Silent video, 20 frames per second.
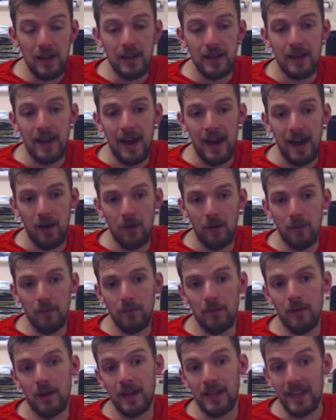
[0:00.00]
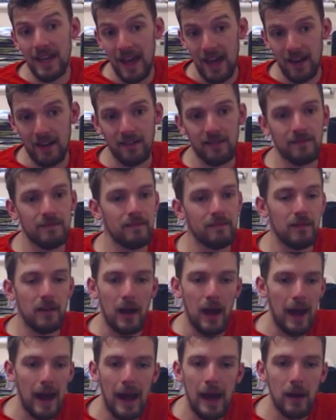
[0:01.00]
Now, again,
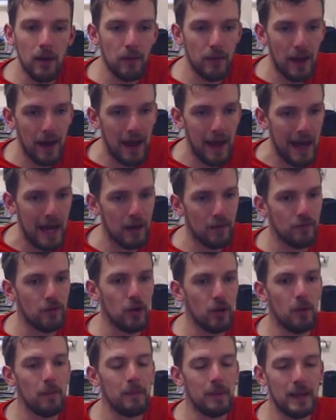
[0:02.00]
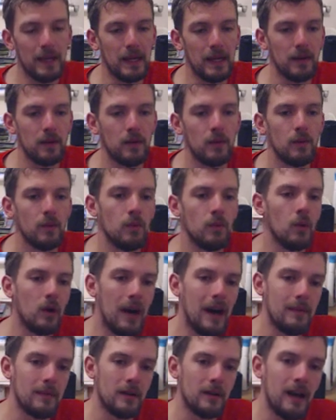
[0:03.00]
how there have not been
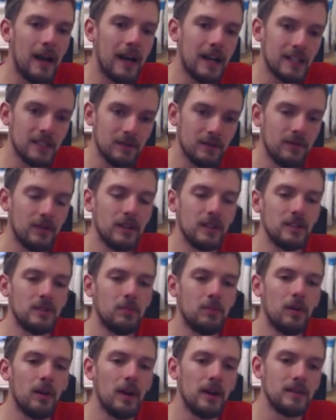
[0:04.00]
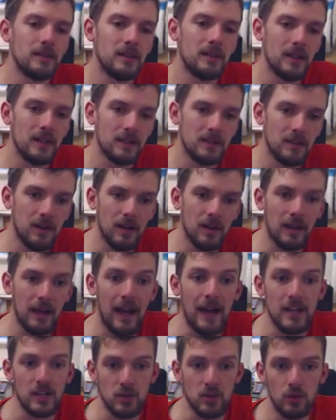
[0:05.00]
Warhammer action figures prior to this, like
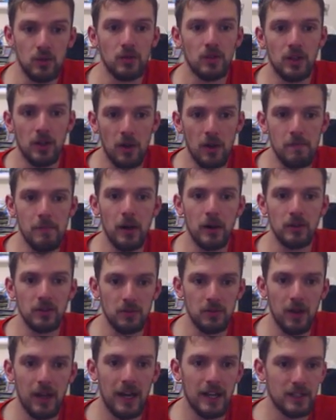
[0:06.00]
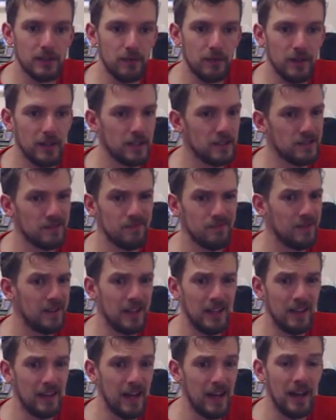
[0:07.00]
actual, you know, posable action figures,
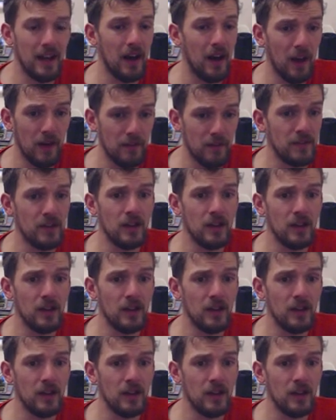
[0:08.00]
then I've